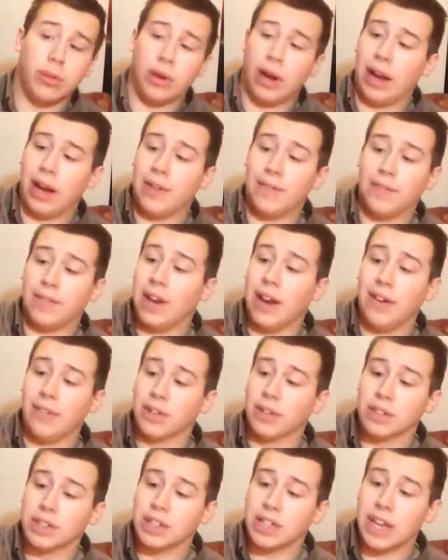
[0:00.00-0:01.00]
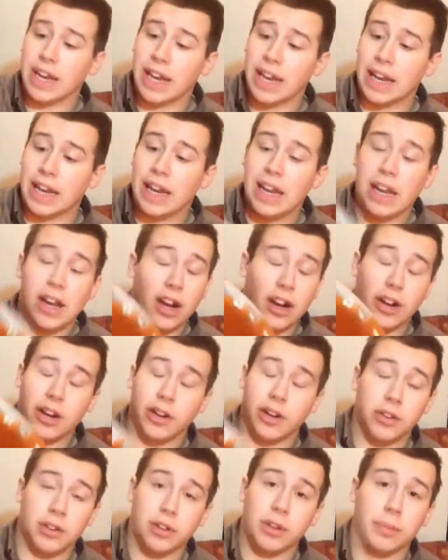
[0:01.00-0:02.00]
I've never seen
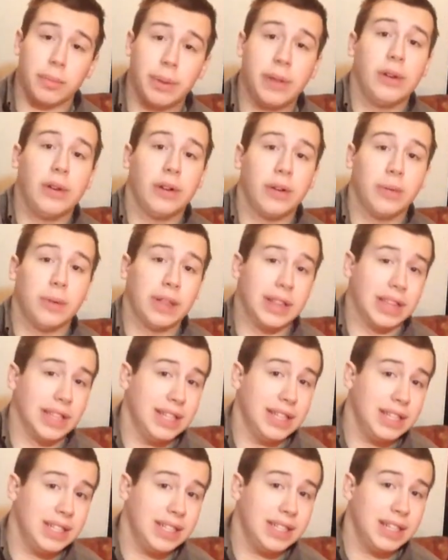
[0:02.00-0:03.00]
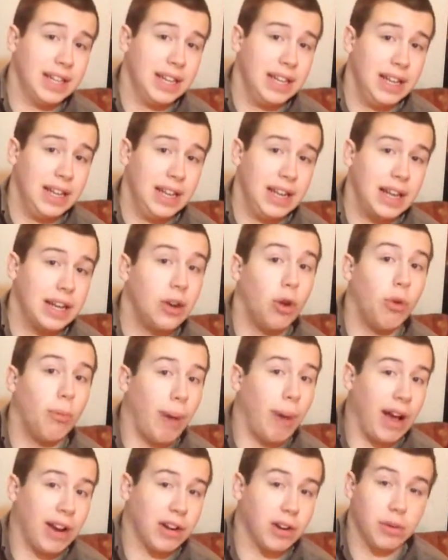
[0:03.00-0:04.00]
another computer with this. No
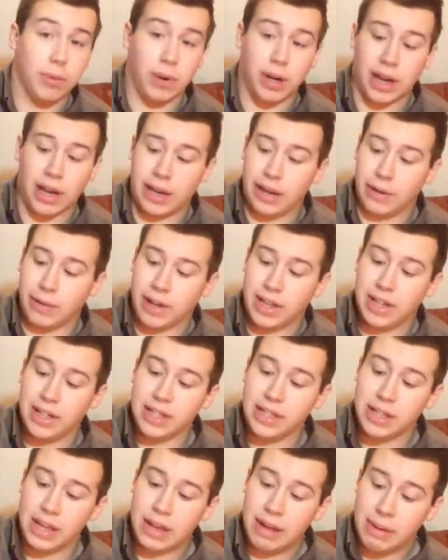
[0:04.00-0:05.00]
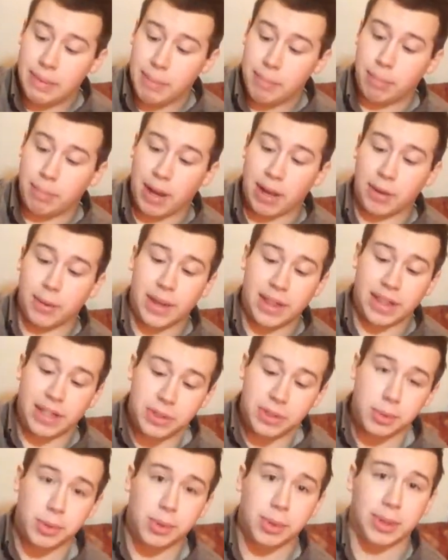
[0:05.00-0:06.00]
modern one anyways. By the way,
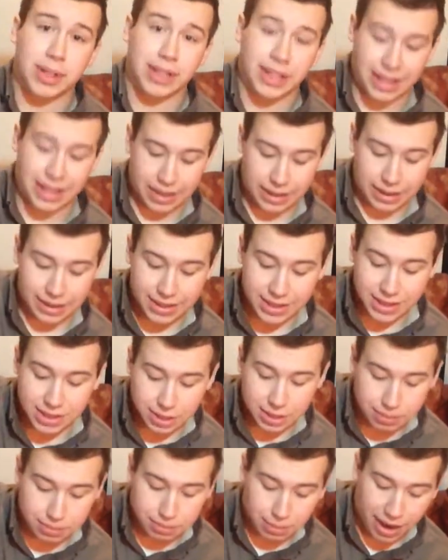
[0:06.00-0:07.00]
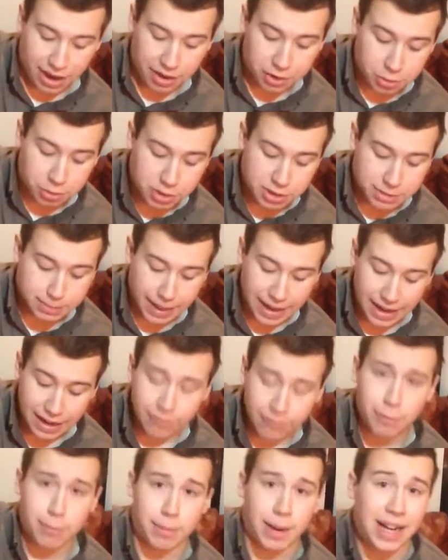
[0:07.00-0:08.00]
this model was made
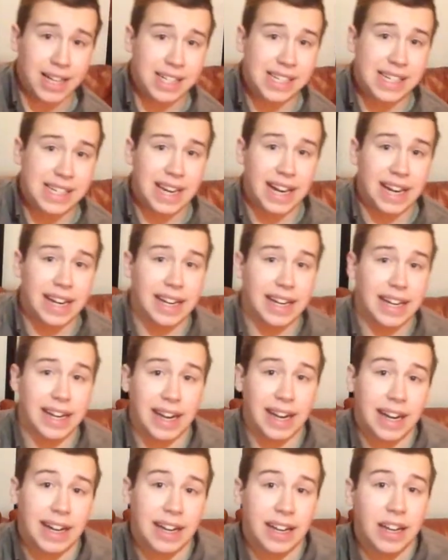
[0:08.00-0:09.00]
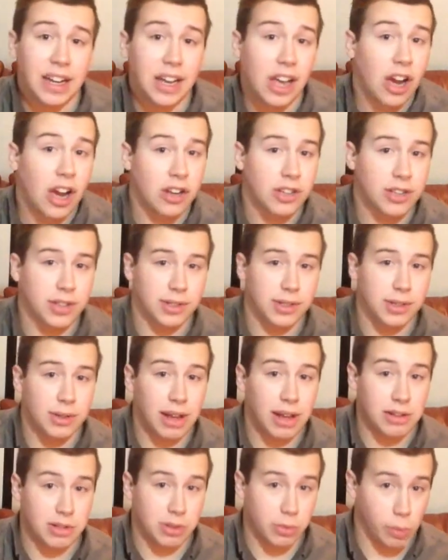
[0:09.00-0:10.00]
from 1999 until
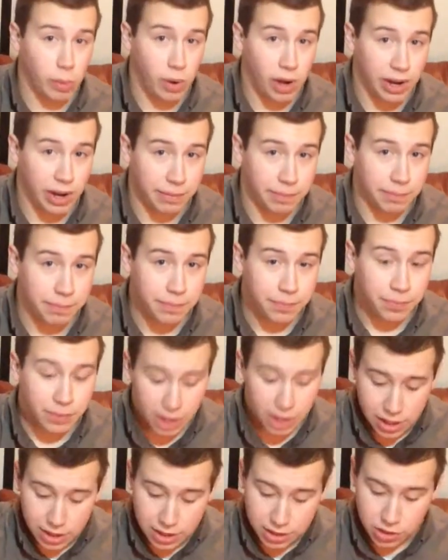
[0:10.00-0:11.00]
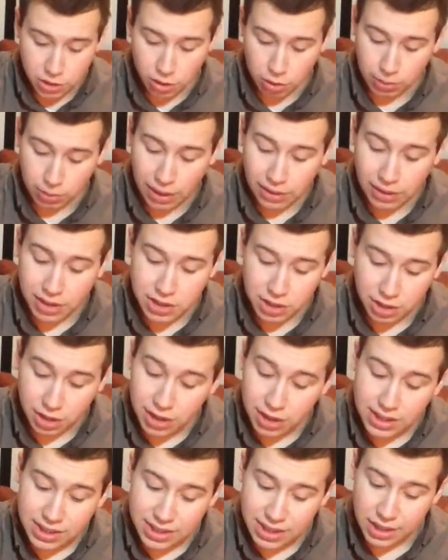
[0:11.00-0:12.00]
2001. So around the turn of
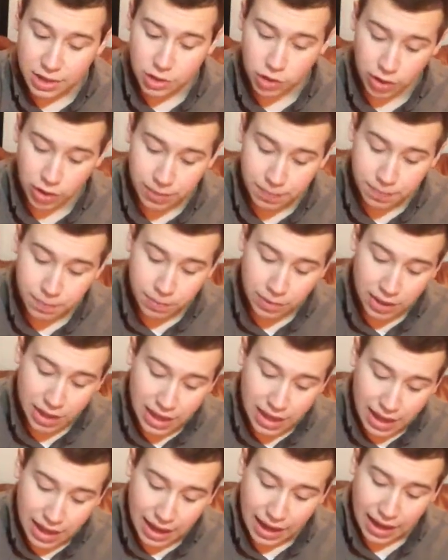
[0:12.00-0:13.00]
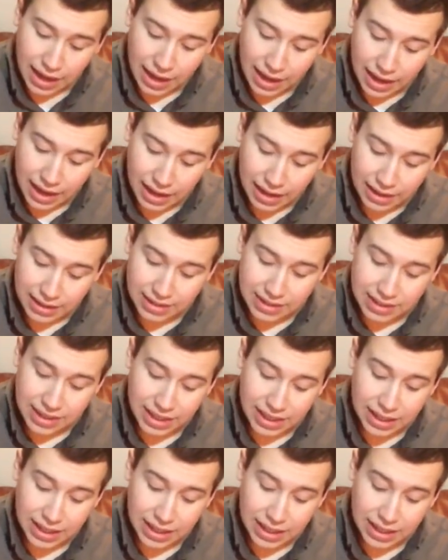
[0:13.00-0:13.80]
the century, and